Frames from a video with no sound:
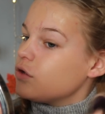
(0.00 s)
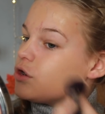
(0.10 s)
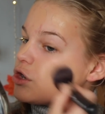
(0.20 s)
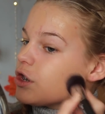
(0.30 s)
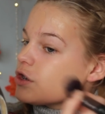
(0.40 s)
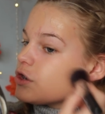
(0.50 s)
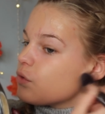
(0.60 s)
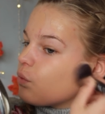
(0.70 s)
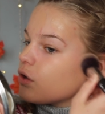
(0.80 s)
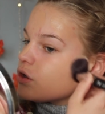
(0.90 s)
You
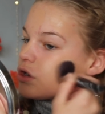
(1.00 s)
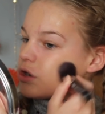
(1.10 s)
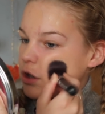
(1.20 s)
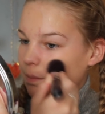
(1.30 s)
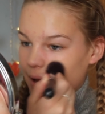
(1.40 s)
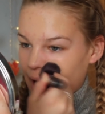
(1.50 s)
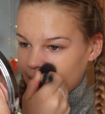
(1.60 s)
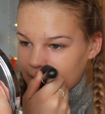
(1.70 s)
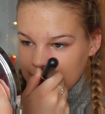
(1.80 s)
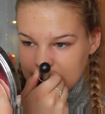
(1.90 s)
just want to
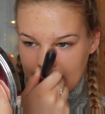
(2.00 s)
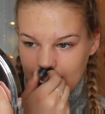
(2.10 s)
pat this